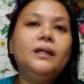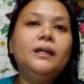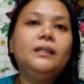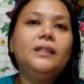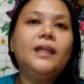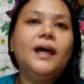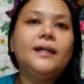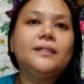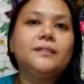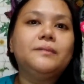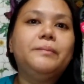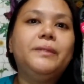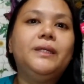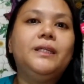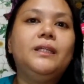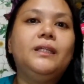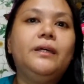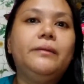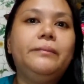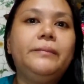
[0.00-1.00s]
It has
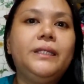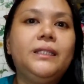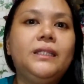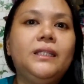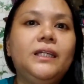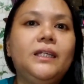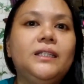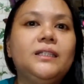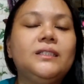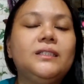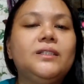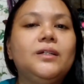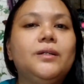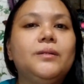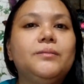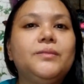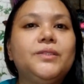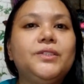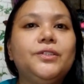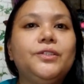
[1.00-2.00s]
been emitting
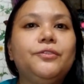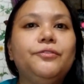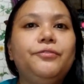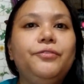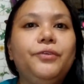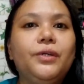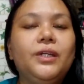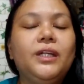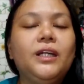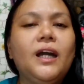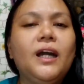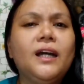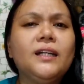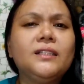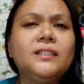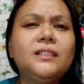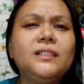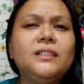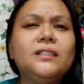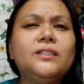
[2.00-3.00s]
some sulfuric
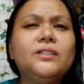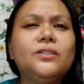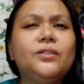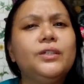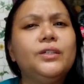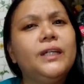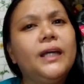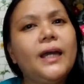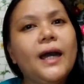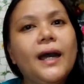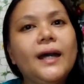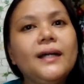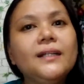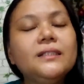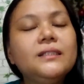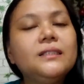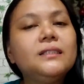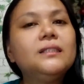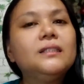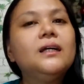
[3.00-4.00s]
acids or
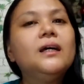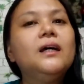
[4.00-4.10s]
gas.